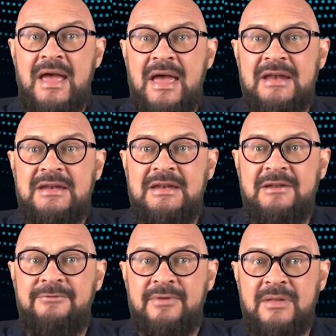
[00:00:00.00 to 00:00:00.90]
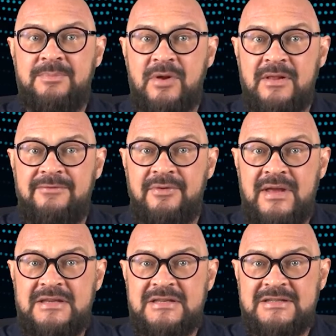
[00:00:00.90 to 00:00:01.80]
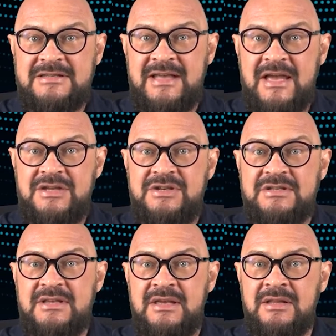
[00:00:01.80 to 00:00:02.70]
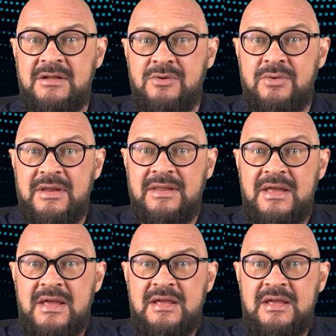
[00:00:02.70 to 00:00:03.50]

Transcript: at different proliferation stages, including